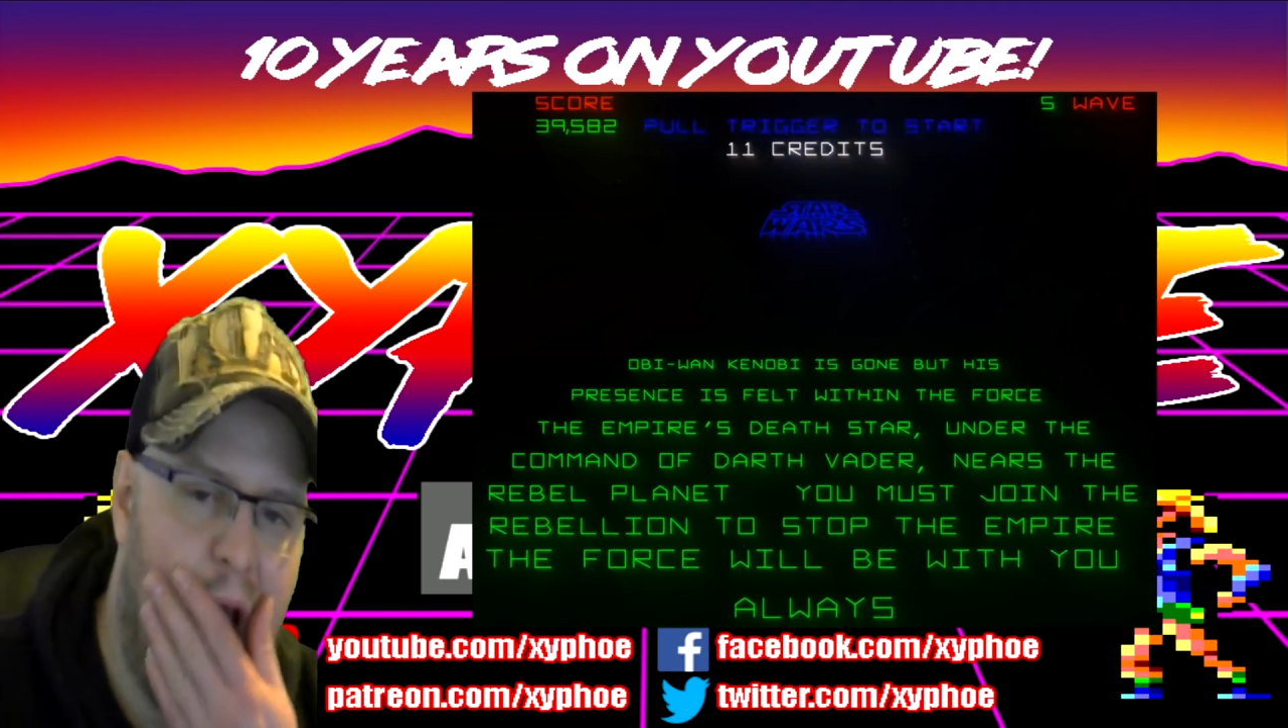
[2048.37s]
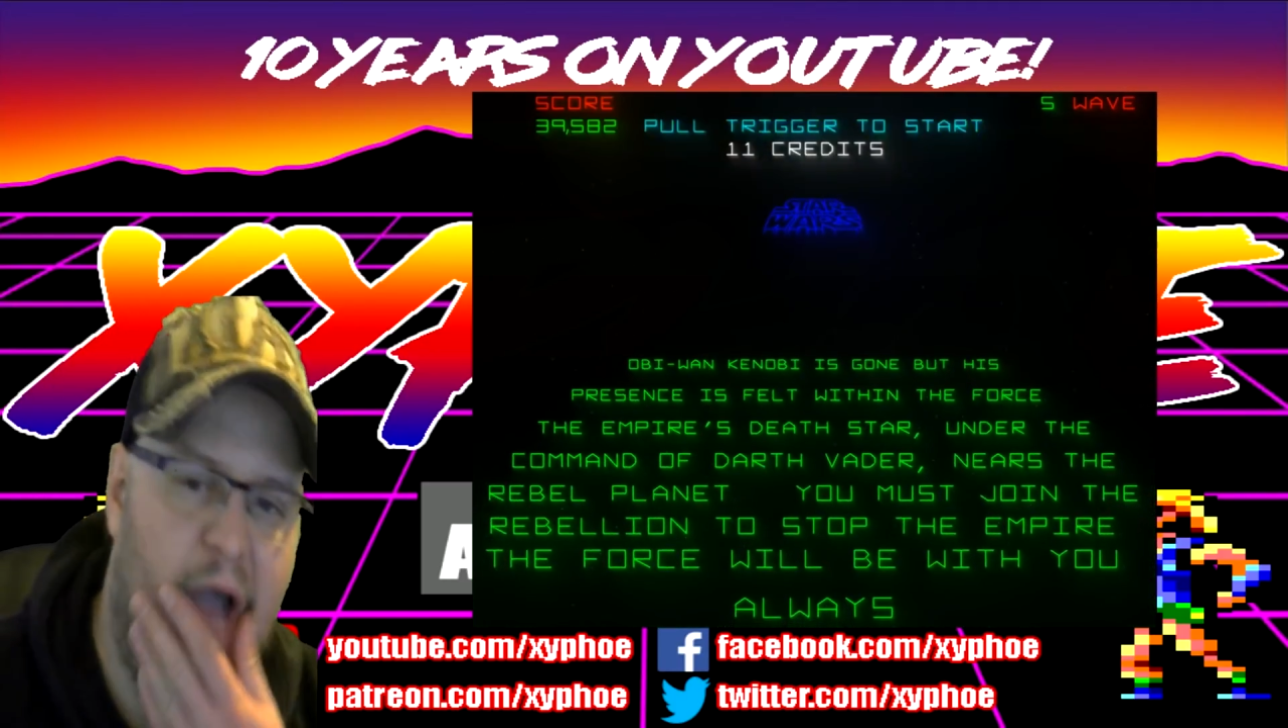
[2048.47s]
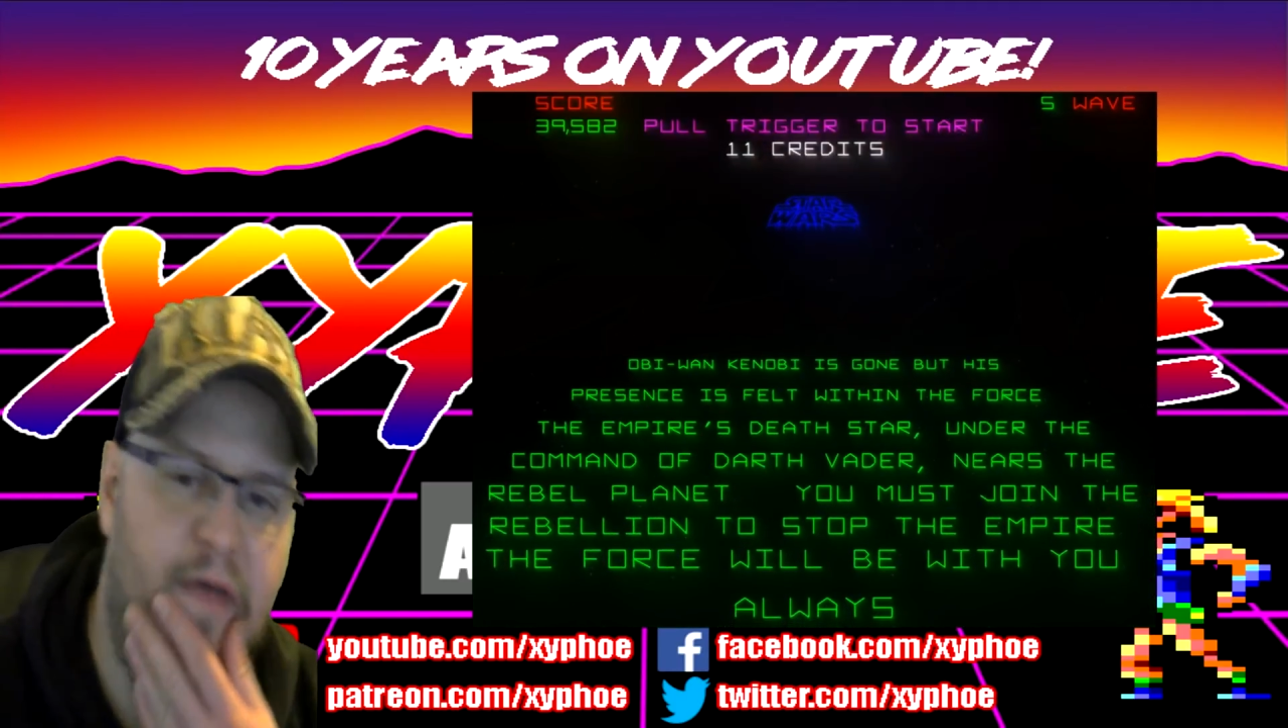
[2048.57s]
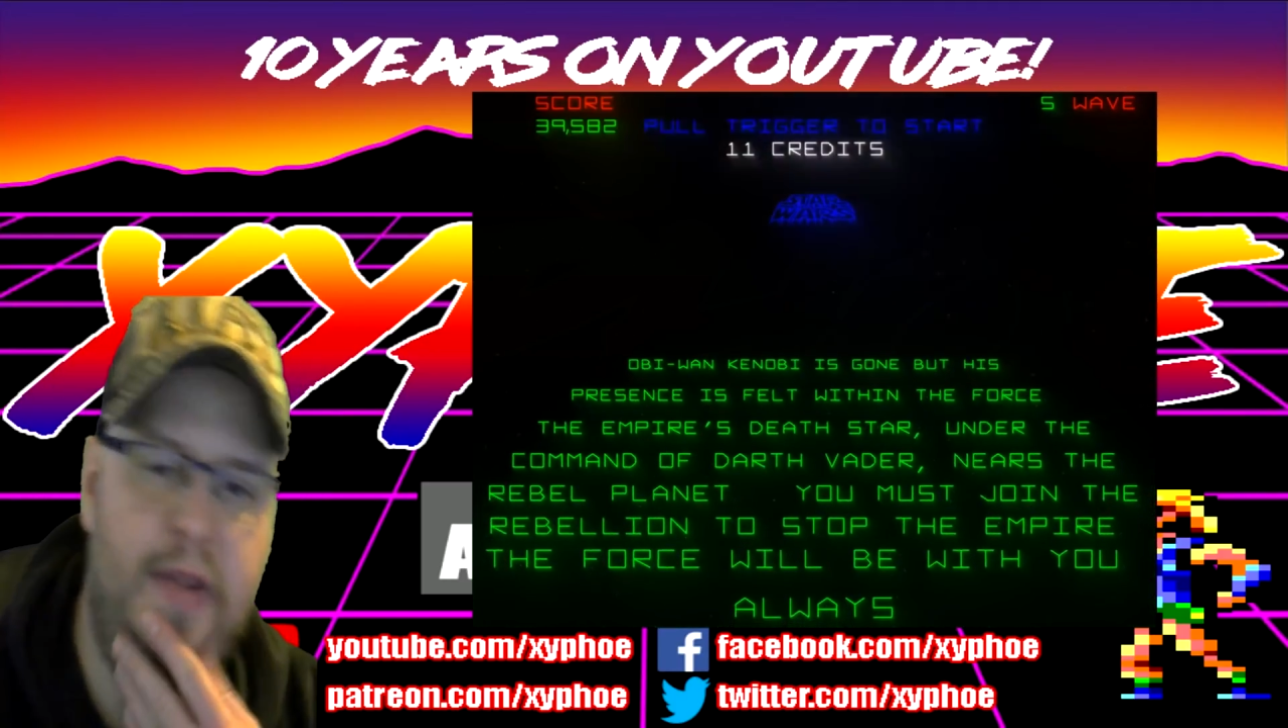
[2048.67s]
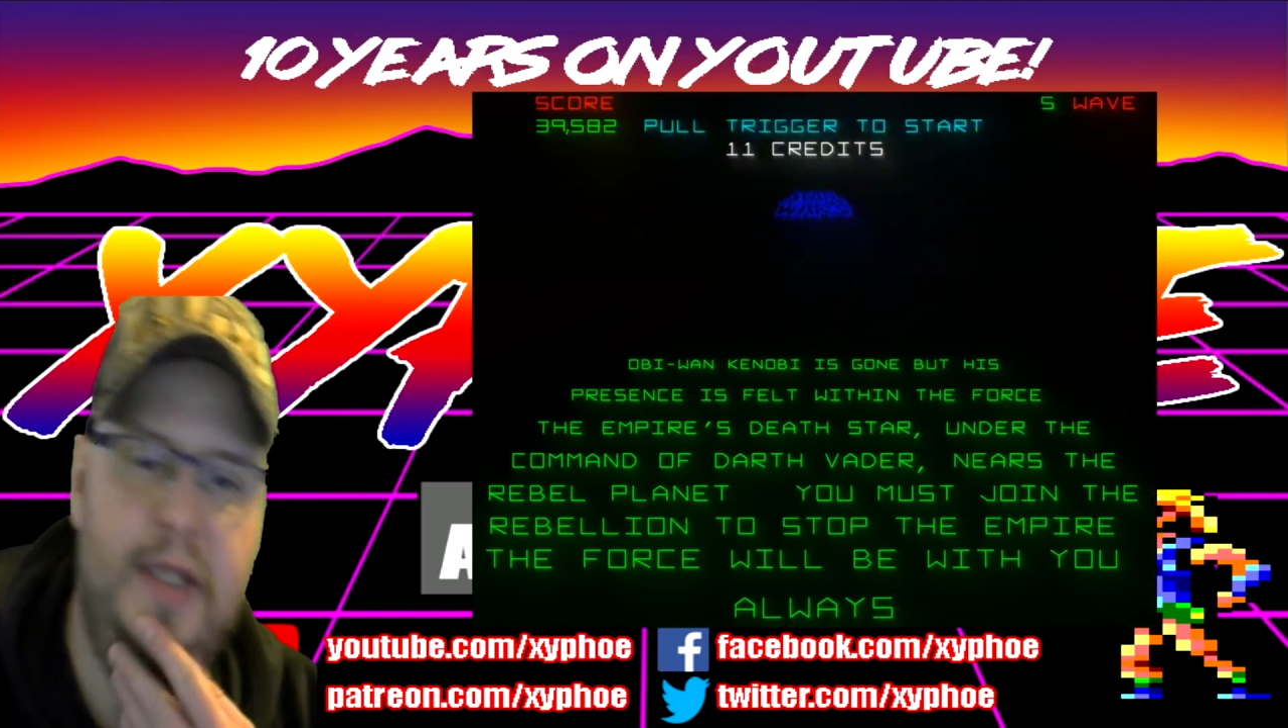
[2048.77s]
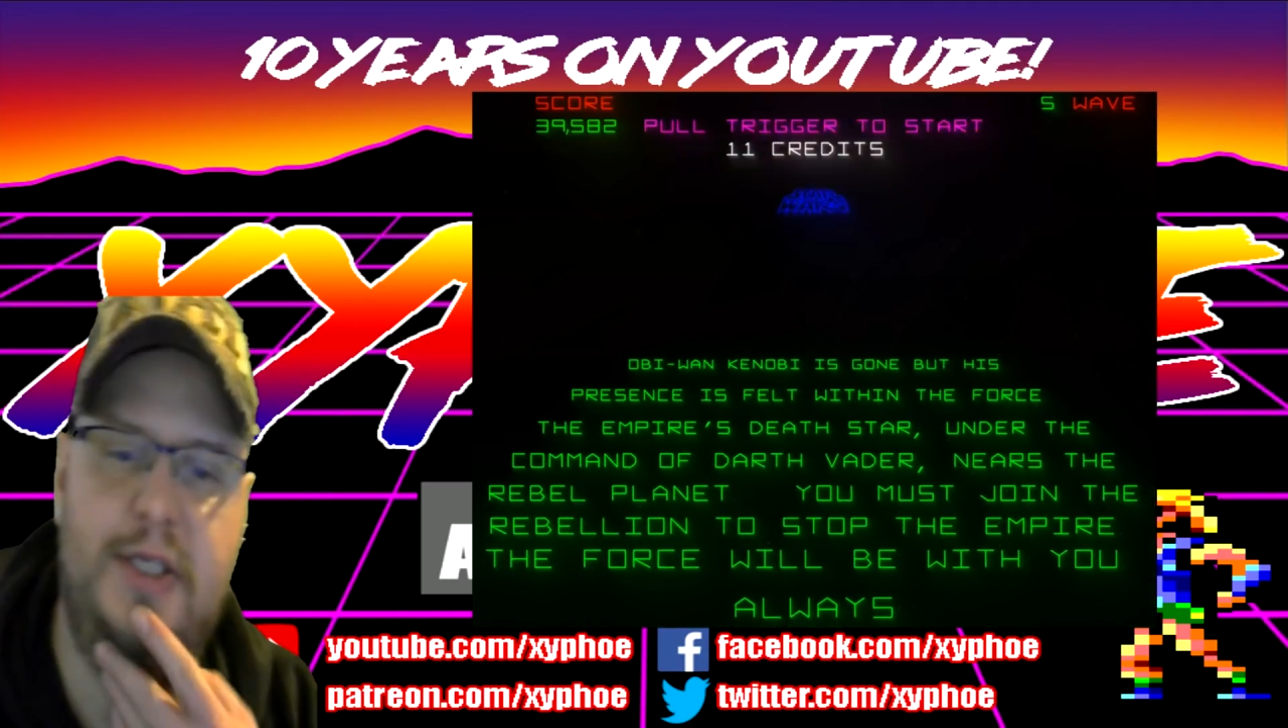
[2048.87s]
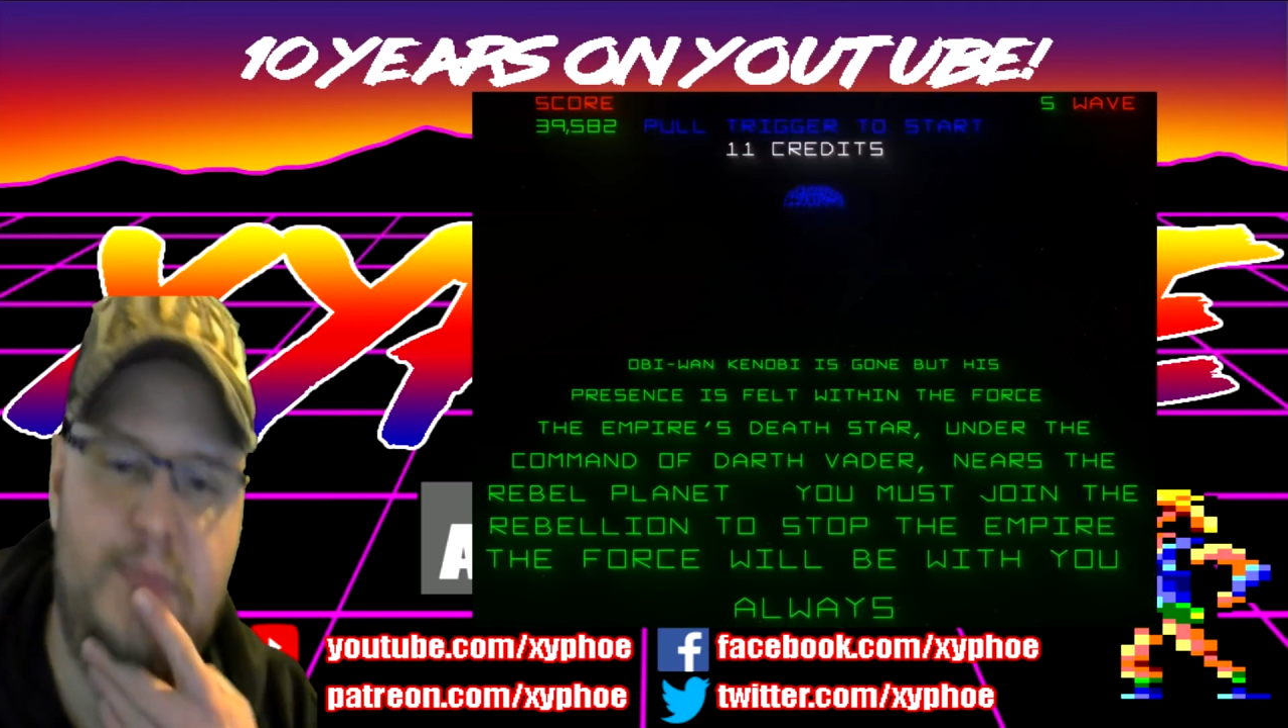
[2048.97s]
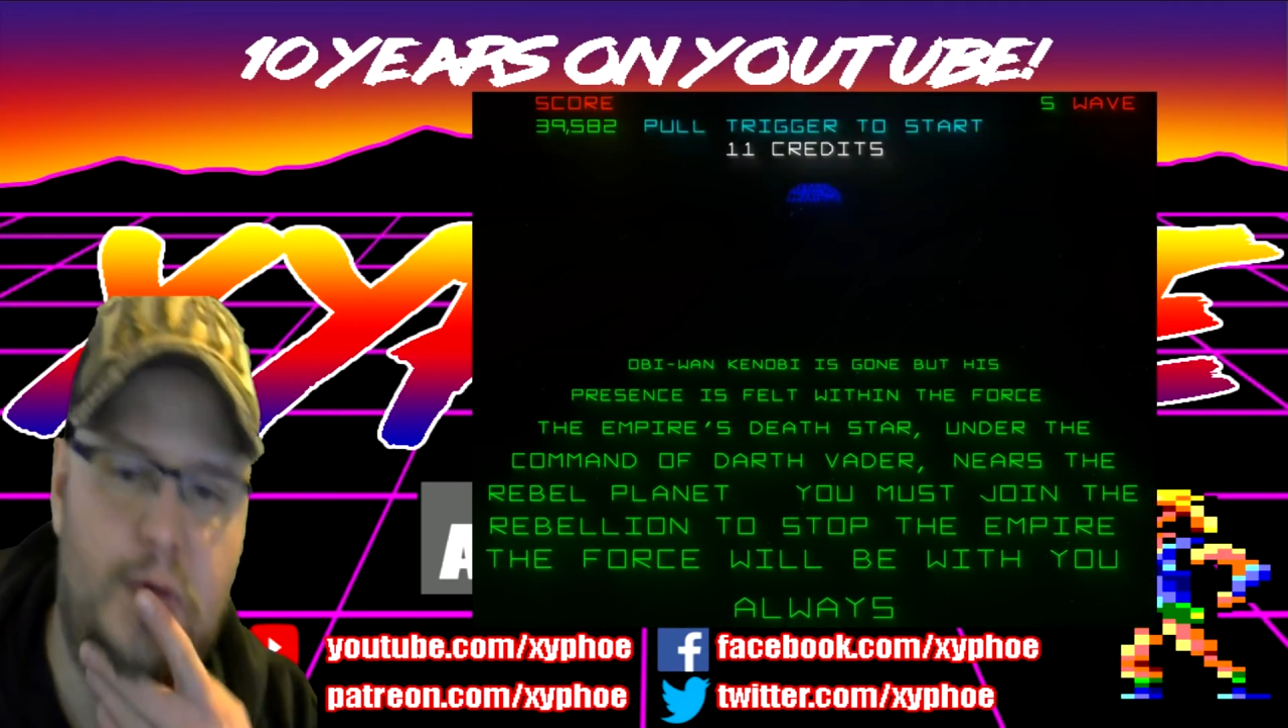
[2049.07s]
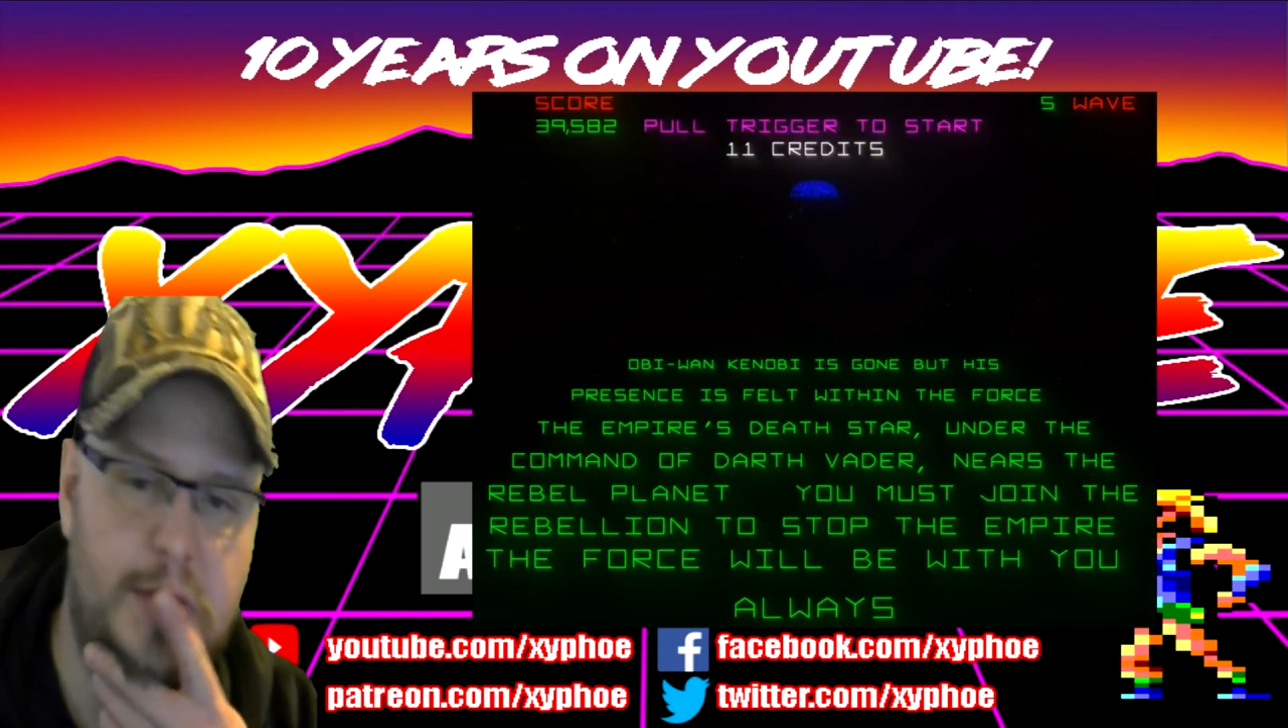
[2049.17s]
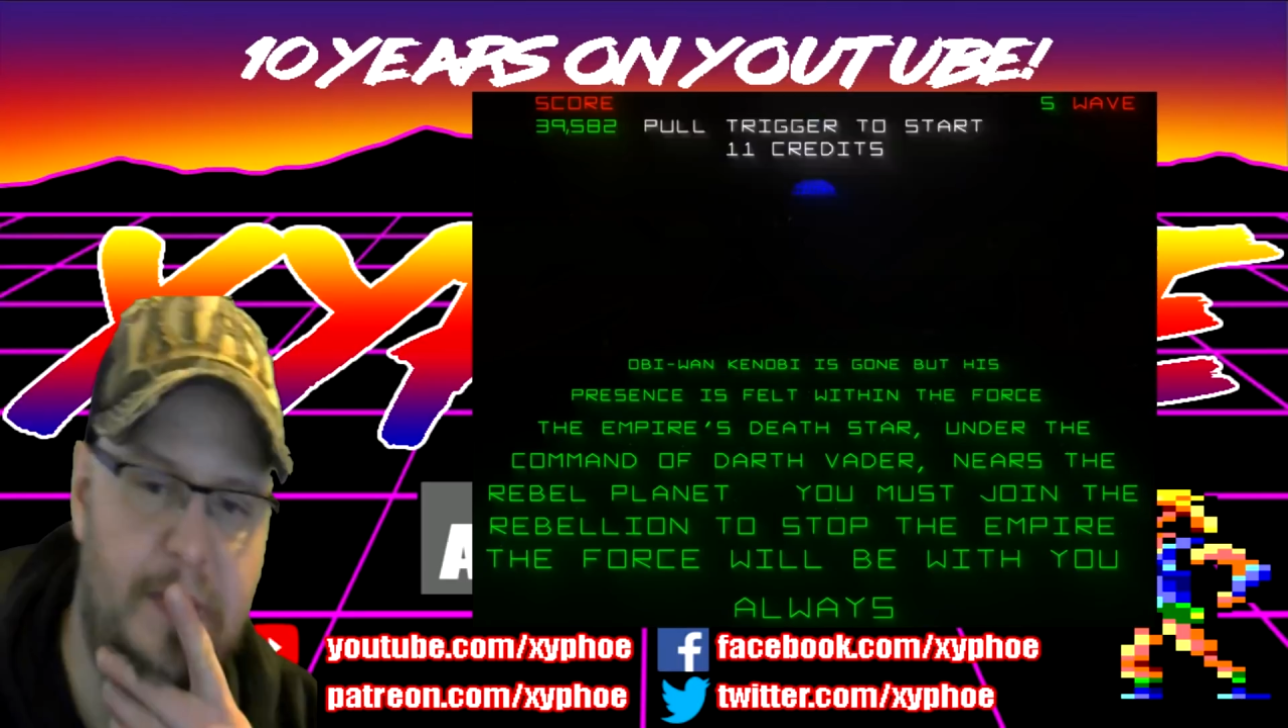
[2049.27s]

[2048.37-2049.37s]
I think this is more